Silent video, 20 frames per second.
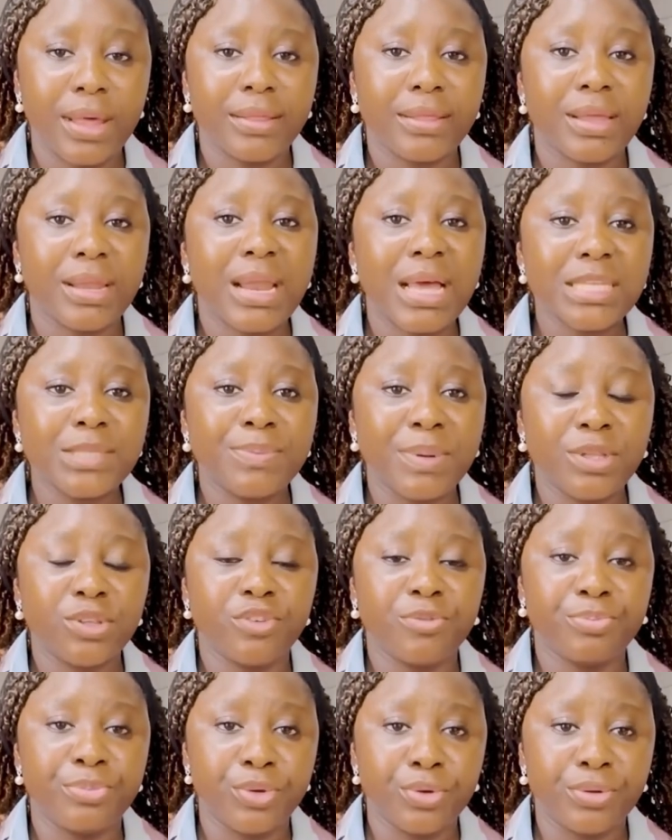The last part
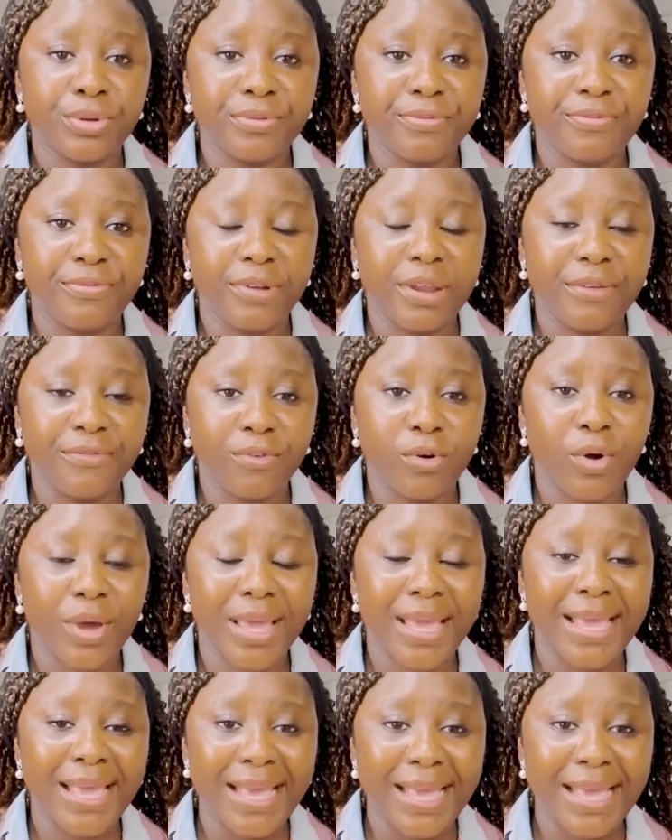of building flavor